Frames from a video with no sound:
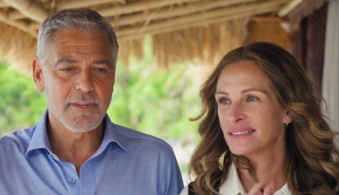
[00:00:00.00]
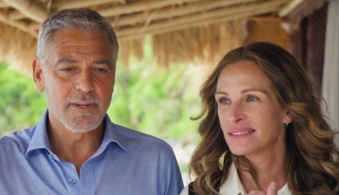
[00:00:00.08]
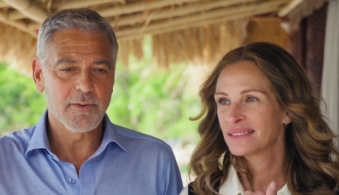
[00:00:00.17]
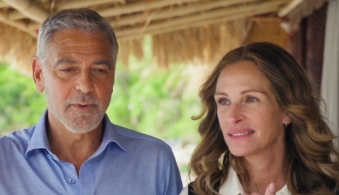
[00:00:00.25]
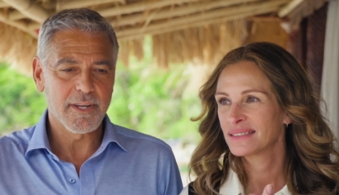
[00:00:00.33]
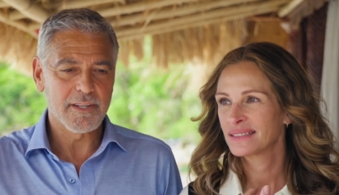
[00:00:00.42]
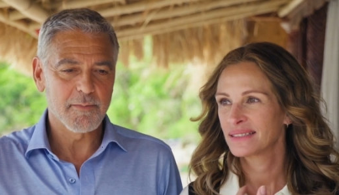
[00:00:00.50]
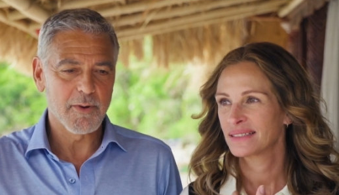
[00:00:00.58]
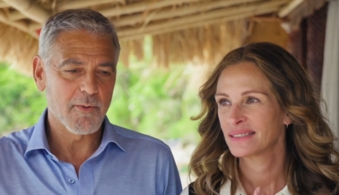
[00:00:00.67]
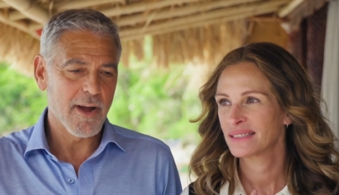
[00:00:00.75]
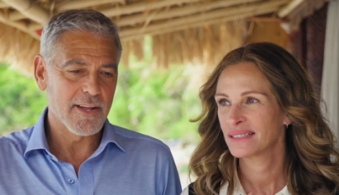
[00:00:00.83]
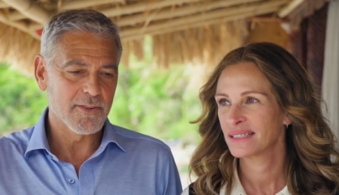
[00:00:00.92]
Speaker 1: you know, we get to
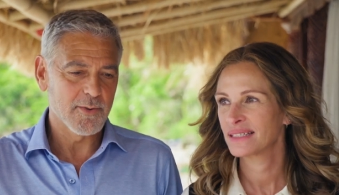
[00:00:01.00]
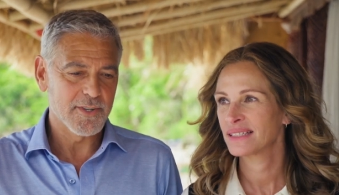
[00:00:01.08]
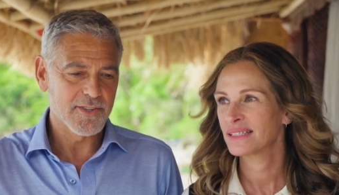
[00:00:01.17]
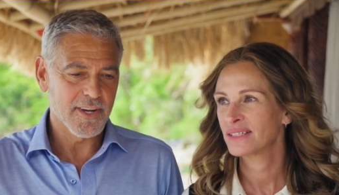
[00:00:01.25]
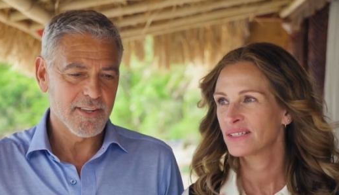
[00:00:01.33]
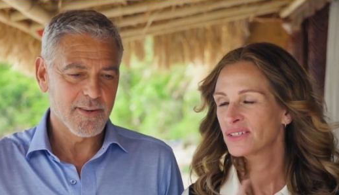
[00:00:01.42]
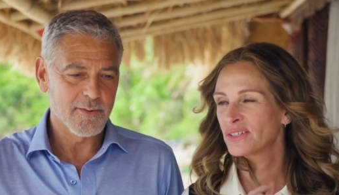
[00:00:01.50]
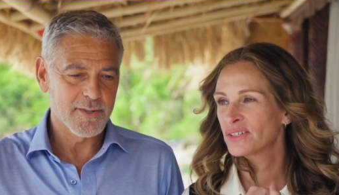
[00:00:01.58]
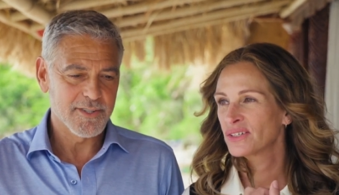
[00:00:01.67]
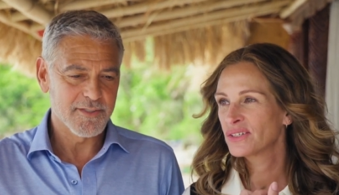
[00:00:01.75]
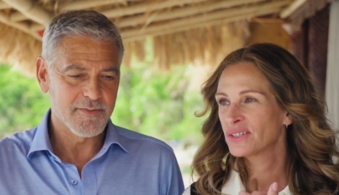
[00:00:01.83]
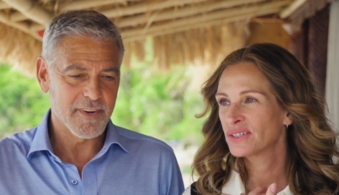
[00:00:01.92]
be rotten to each other,
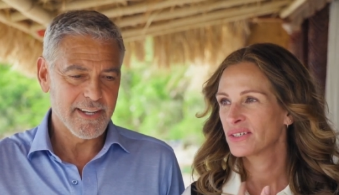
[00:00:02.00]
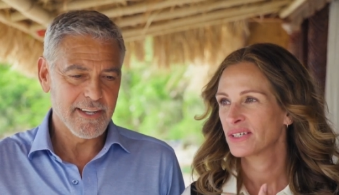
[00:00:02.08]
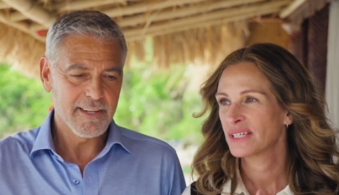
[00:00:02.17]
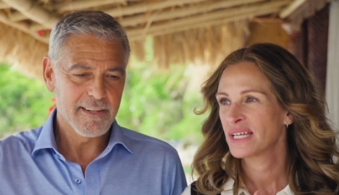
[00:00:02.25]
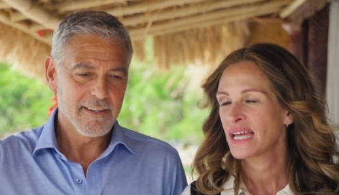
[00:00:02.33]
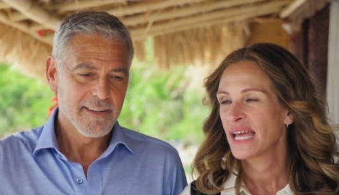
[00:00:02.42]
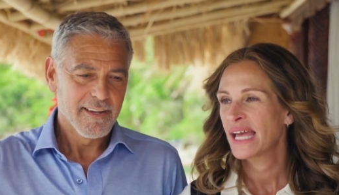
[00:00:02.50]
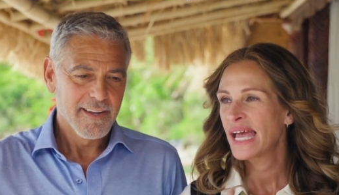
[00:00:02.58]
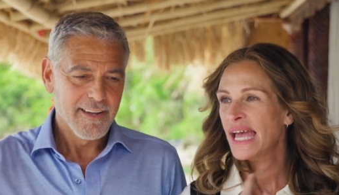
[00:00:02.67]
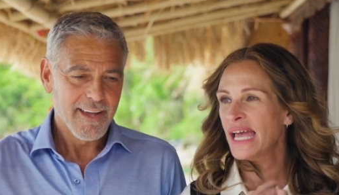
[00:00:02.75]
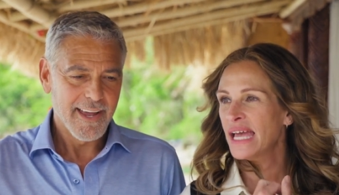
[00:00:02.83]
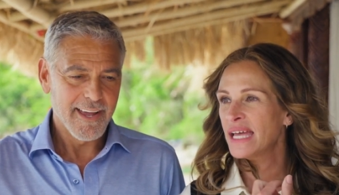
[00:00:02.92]
which is funny.
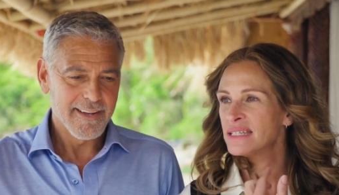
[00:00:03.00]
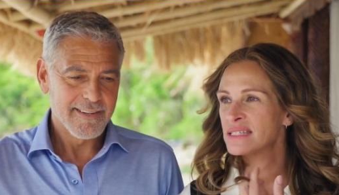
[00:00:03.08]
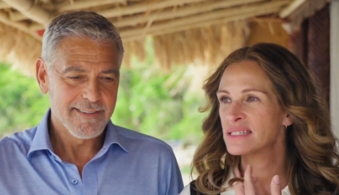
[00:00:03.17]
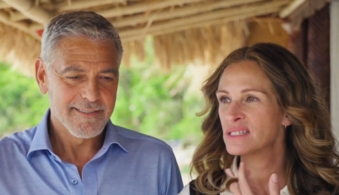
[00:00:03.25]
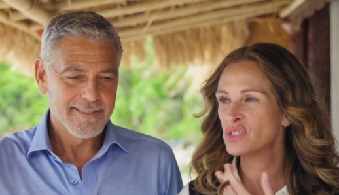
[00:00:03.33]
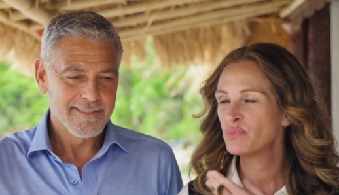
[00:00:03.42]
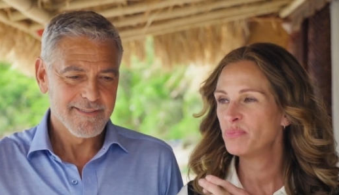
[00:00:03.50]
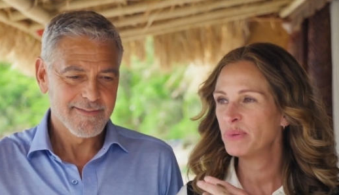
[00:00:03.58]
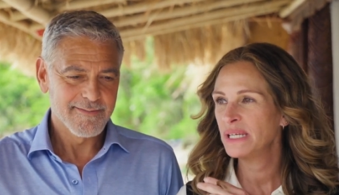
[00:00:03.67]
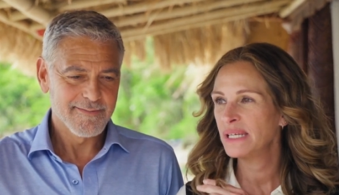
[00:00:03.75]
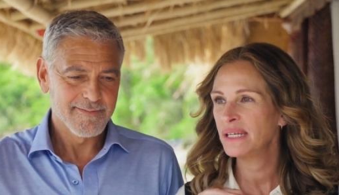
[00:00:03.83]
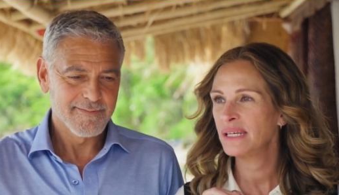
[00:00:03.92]
Speaker 2: And to
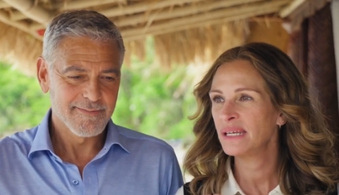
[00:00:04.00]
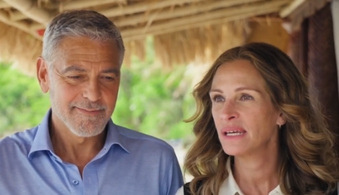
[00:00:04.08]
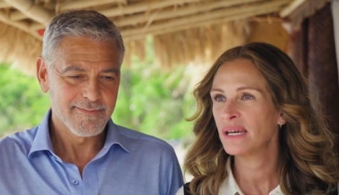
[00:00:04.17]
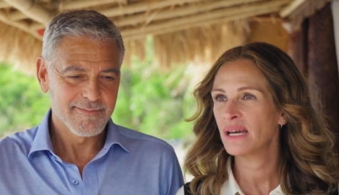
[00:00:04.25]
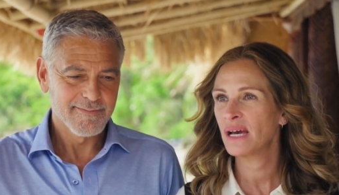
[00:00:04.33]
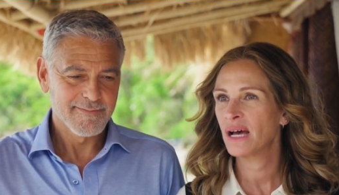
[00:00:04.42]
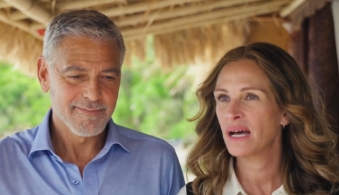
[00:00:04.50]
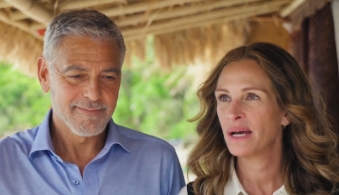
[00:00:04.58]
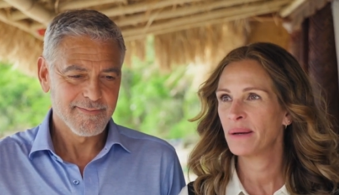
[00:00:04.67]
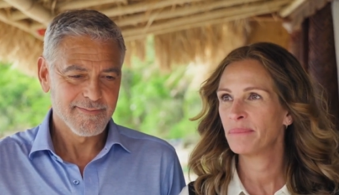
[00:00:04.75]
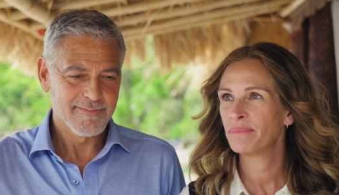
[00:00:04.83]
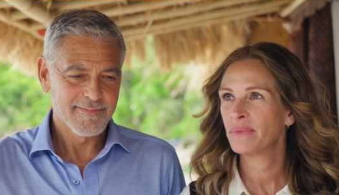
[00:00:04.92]
be
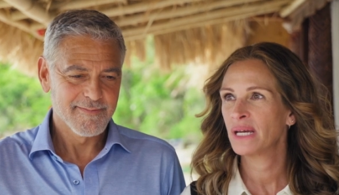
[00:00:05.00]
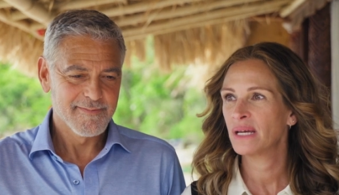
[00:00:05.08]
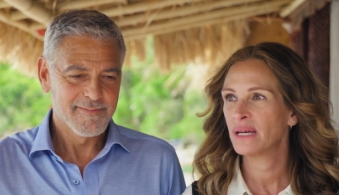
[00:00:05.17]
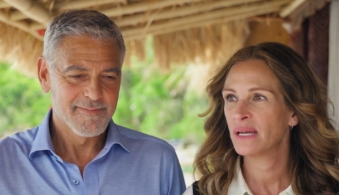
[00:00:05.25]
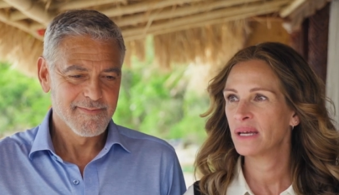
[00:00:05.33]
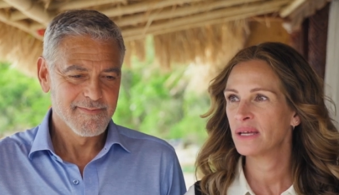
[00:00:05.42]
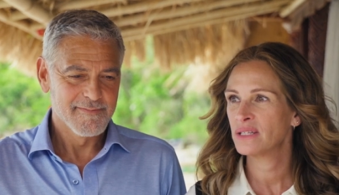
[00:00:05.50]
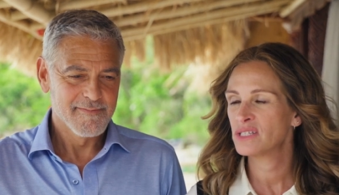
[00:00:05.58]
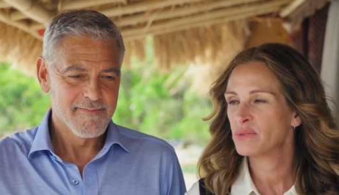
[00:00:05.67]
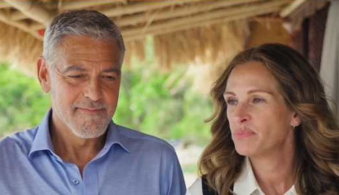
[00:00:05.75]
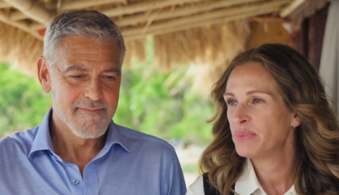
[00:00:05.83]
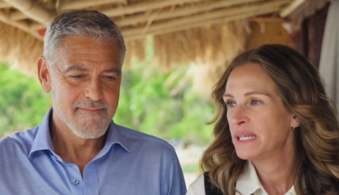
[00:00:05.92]
um,
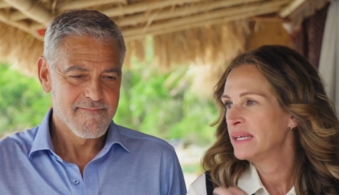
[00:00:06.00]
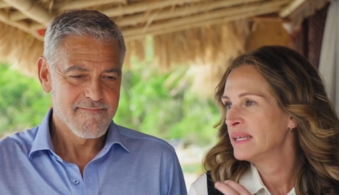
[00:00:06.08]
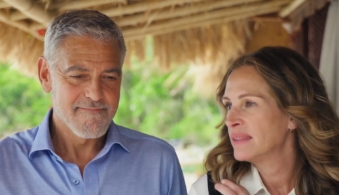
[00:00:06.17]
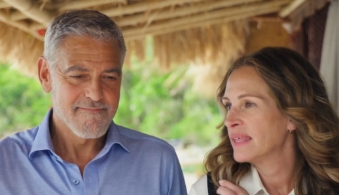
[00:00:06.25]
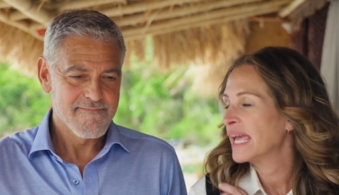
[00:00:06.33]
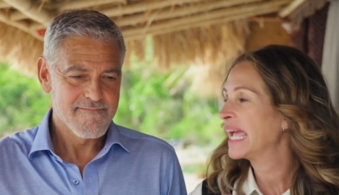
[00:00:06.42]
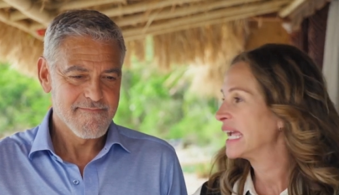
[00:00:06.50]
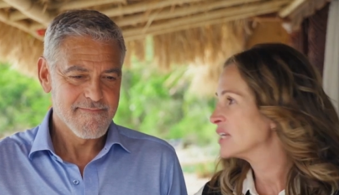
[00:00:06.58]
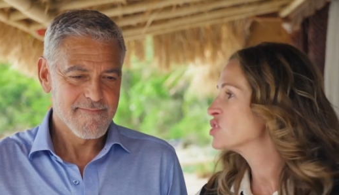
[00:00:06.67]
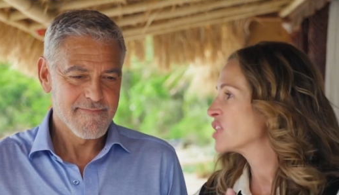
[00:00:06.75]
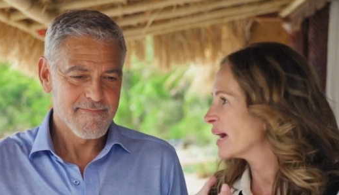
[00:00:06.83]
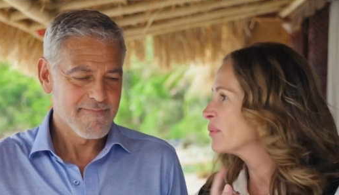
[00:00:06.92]
to be the
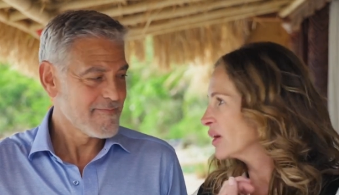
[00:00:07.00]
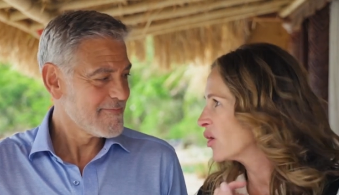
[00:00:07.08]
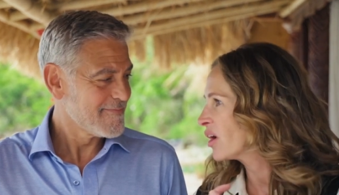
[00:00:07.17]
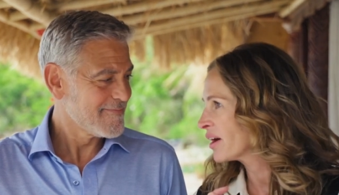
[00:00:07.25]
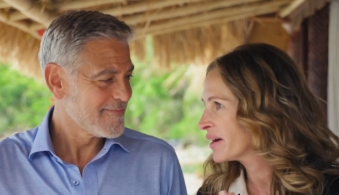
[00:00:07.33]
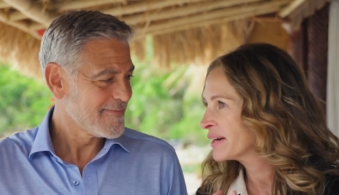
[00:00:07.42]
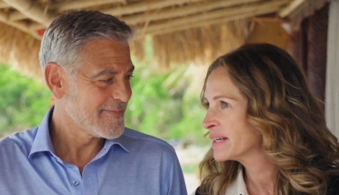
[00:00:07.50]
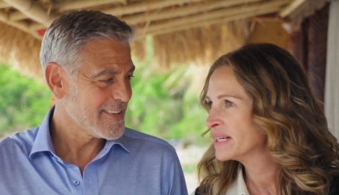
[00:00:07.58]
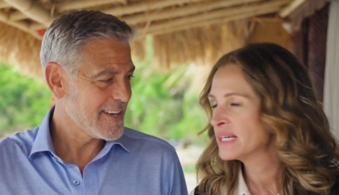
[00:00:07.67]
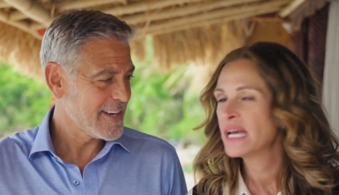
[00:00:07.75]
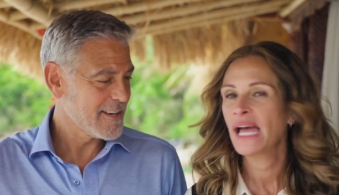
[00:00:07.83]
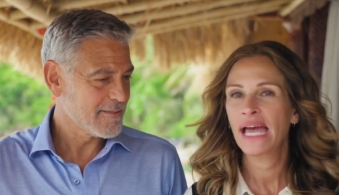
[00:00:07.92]
age that we are.
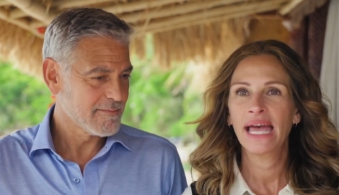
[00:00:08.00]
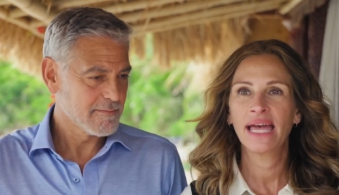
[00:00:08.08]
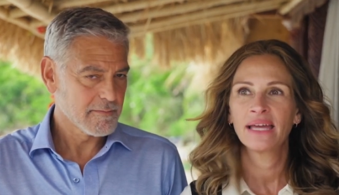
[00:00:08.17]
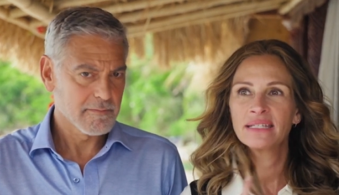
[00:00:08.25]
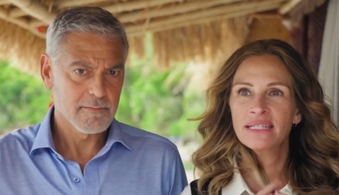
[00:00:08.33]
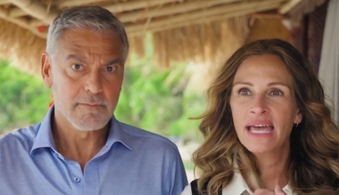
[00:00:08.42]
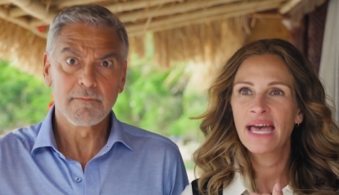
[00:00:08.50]
Yeah. And to